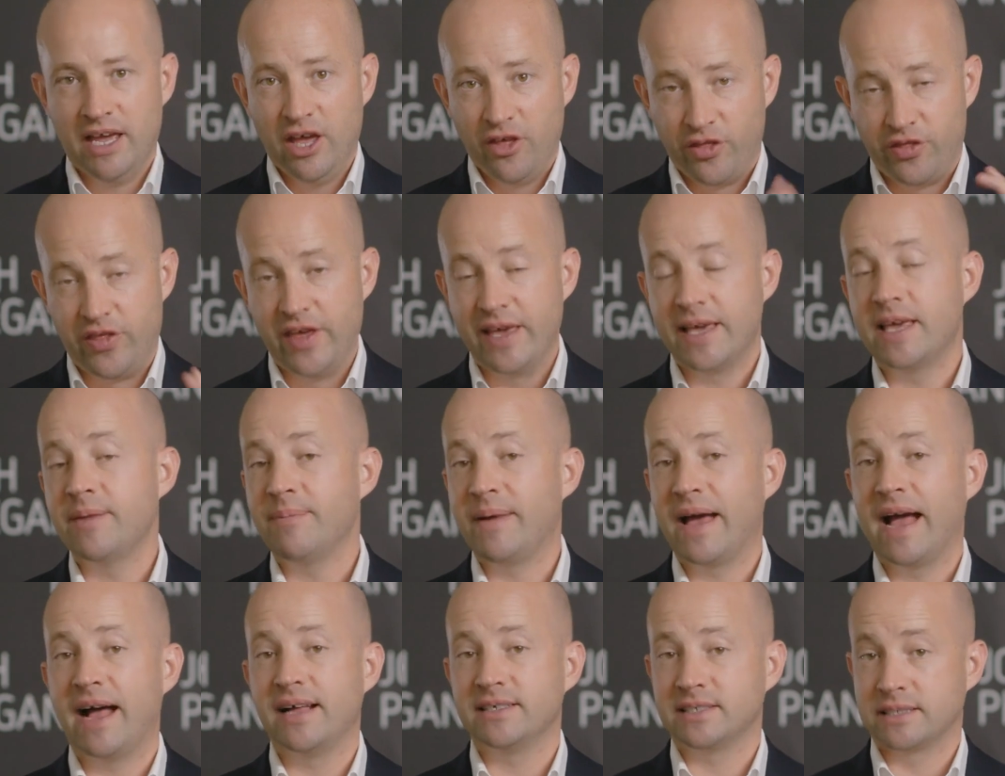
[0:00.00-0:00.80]
Think
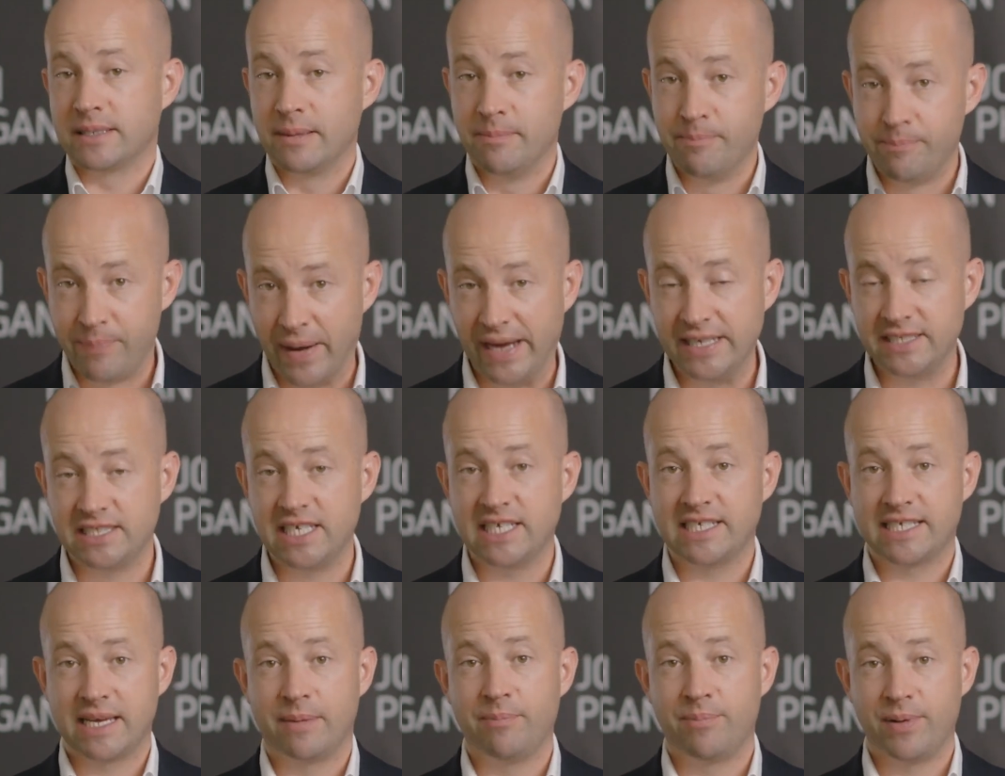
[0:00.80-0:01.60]
about some
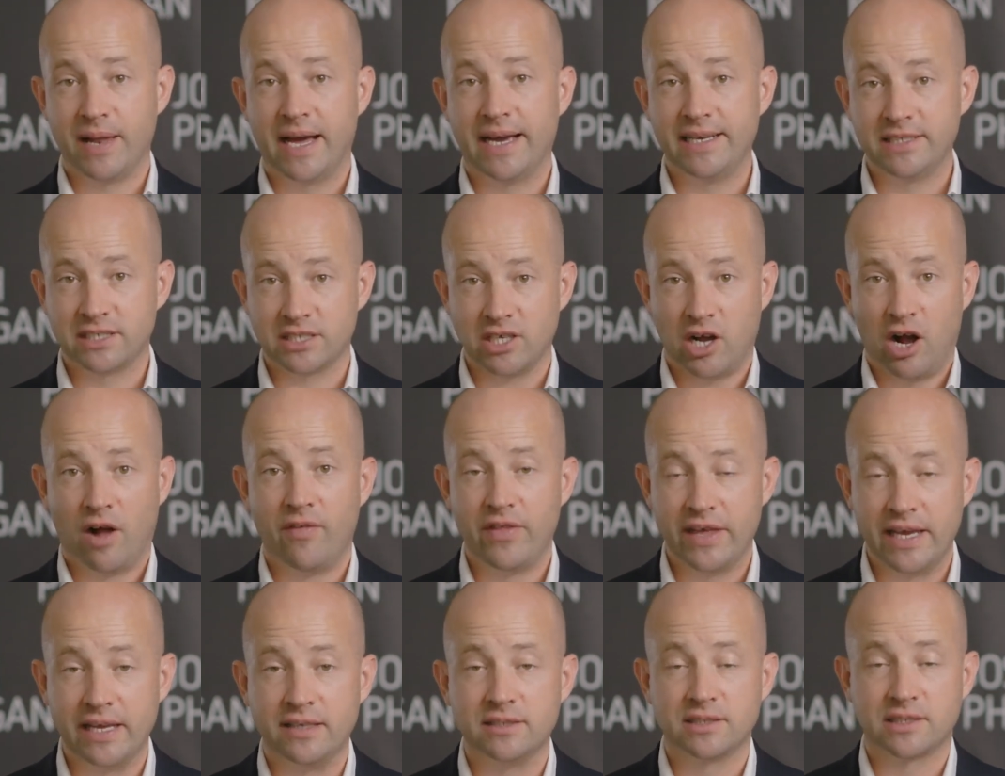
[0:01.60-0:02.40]
basic templates on
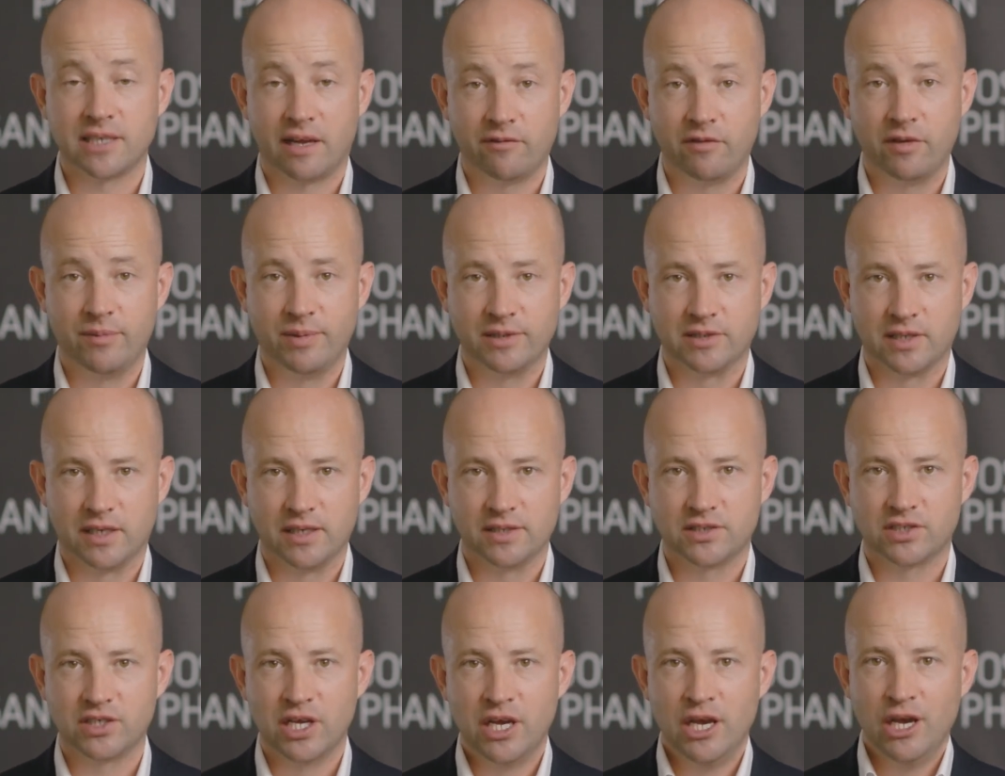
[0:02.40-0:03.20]
the inside of your
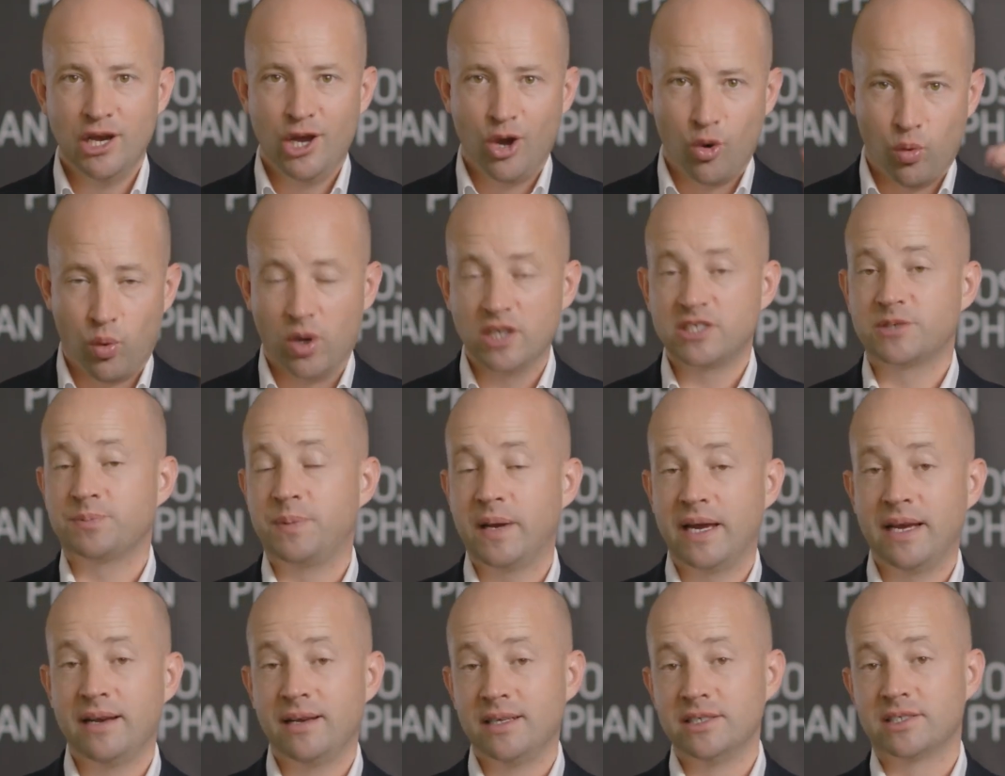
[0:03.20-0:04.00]
business. What's
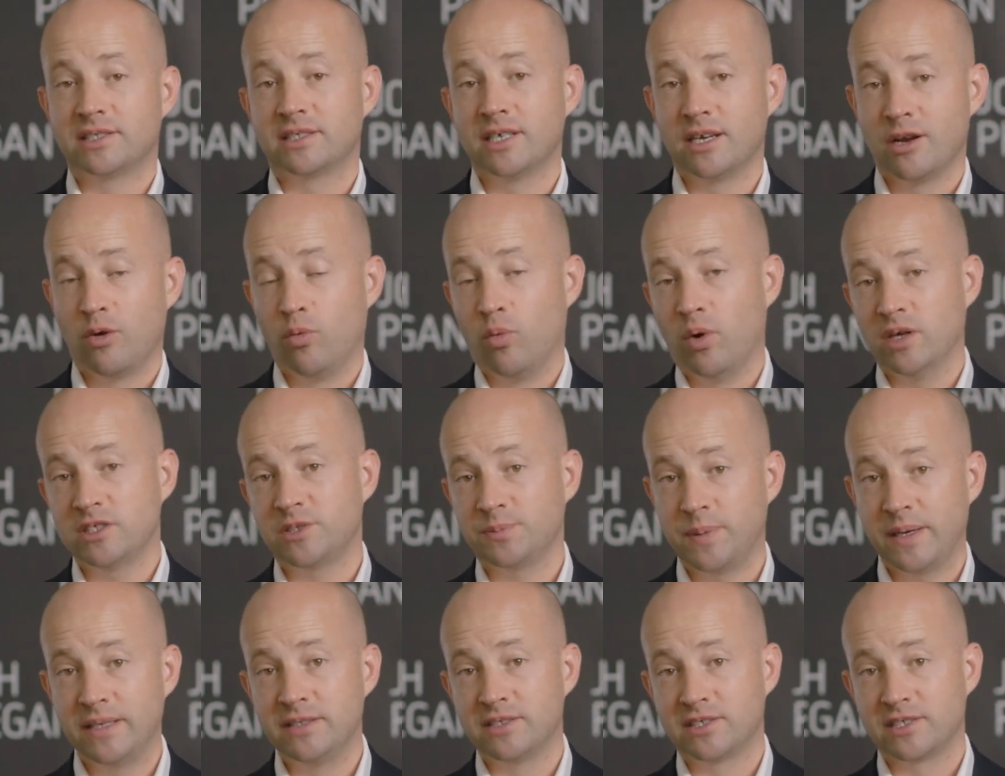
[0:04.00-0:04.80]
been listed and what's
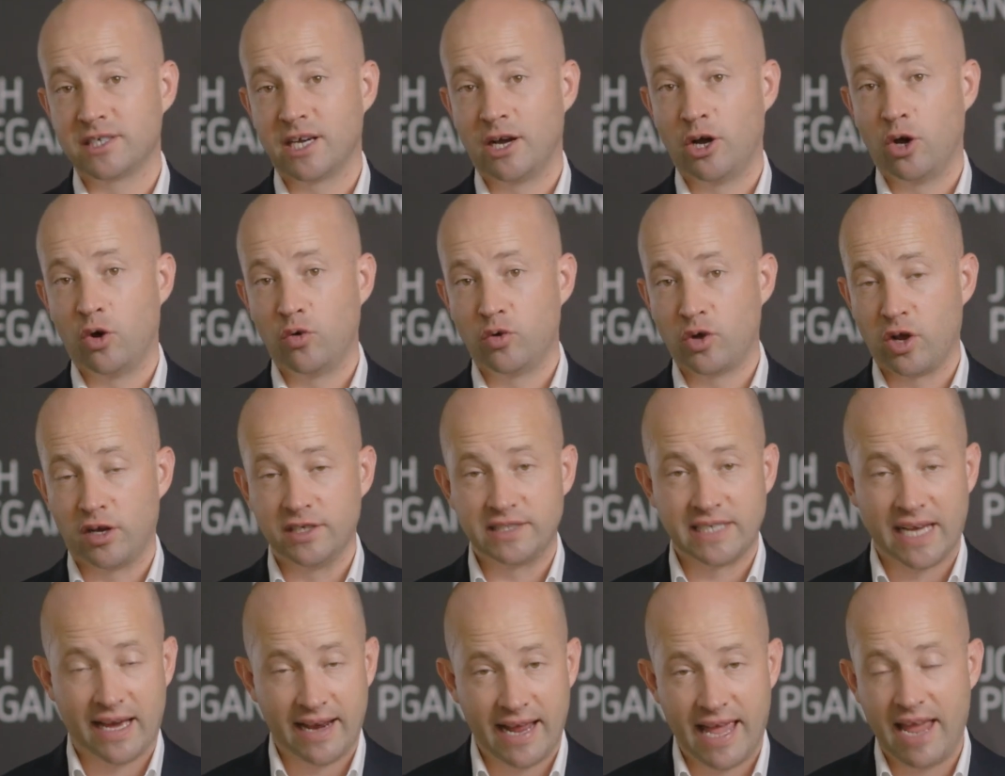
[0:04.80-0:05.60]
been sold
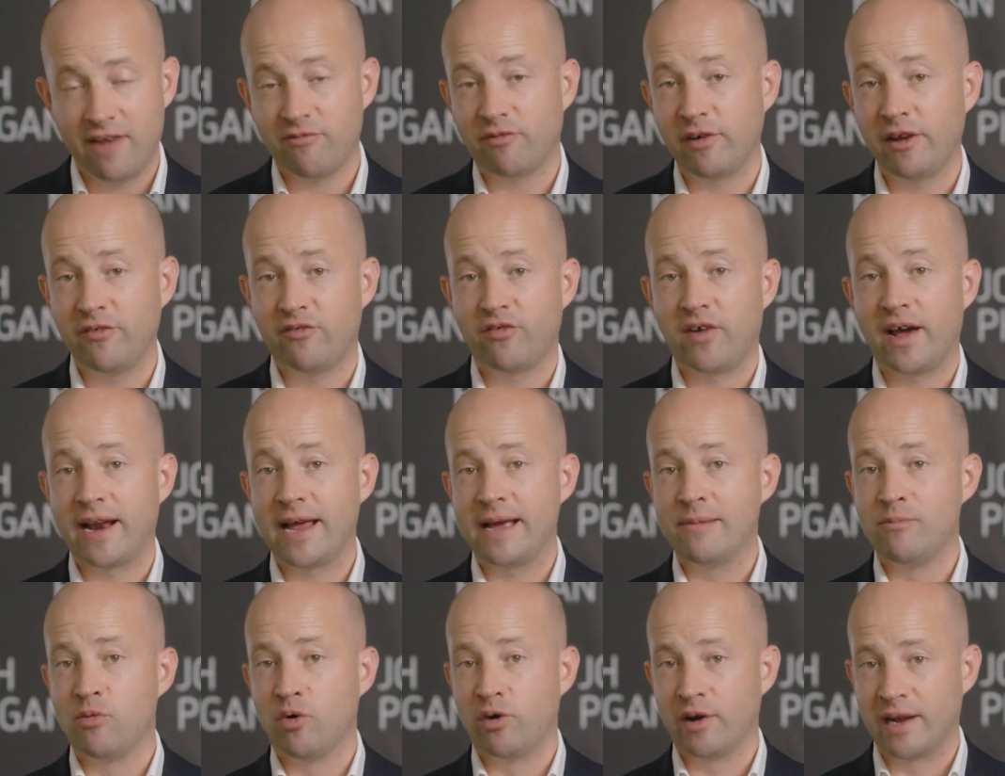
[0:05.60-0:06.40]
goes out every
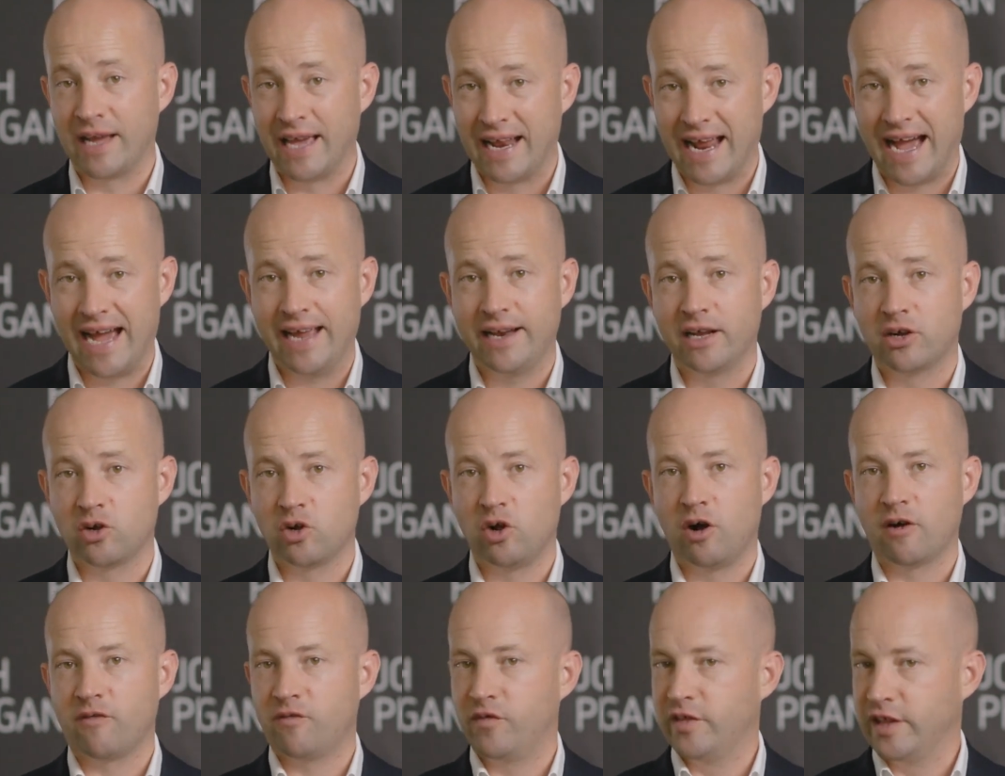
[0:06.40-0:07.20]
Friday morning at 8
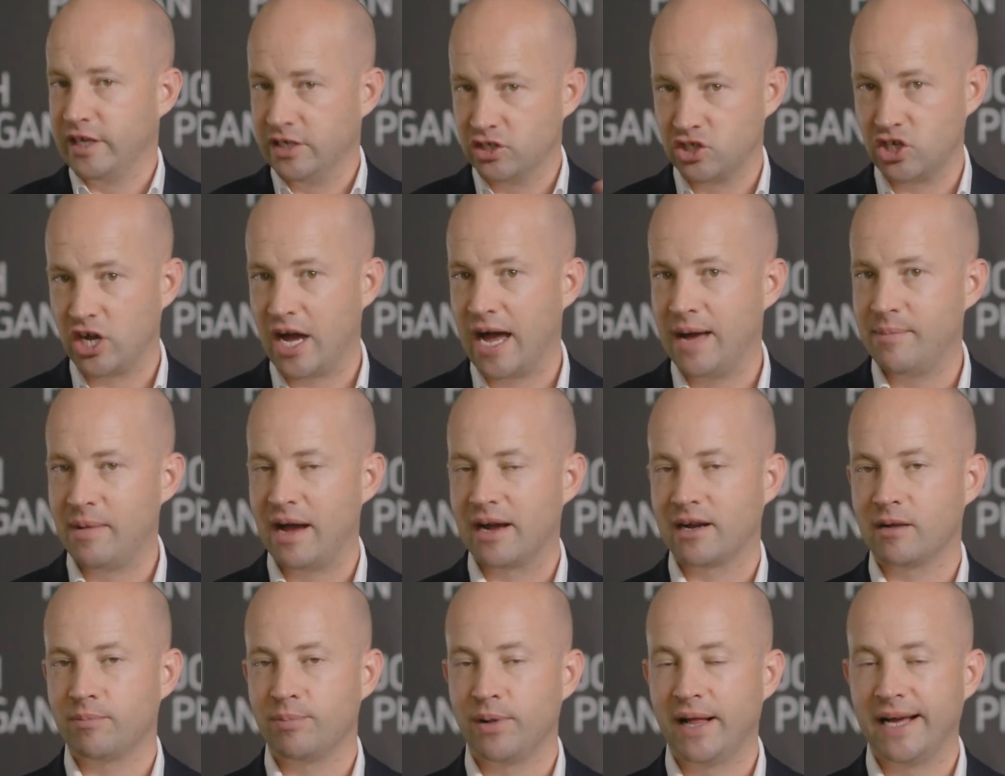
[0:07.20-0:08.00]
o'clock for the entire
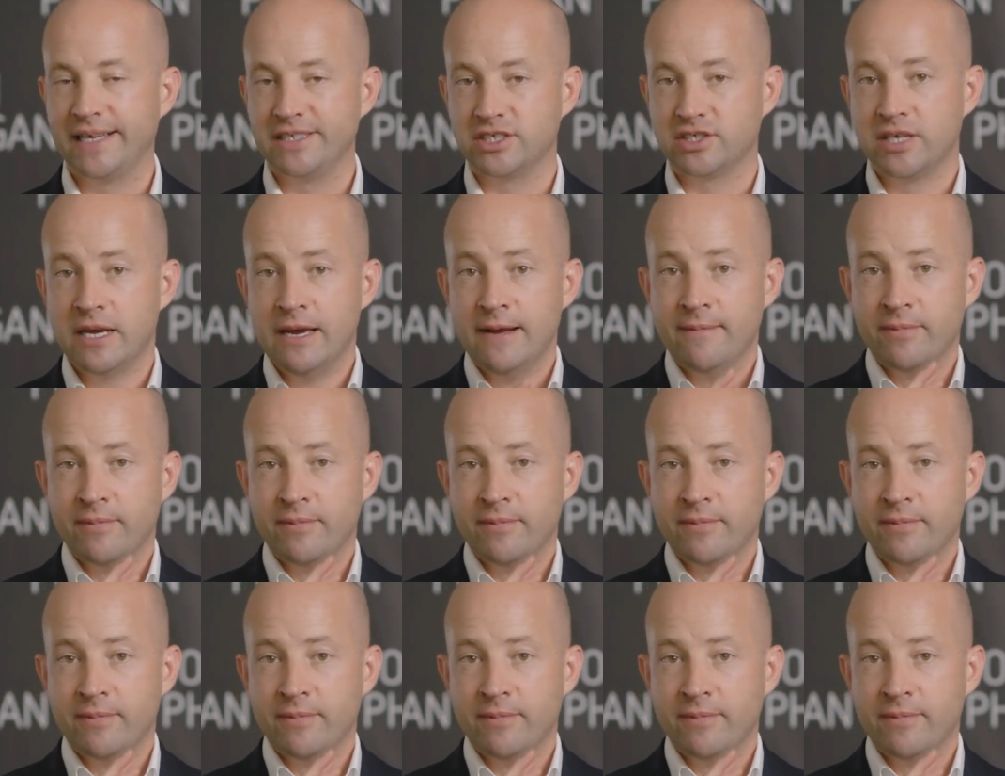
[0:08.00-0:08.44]
marketplace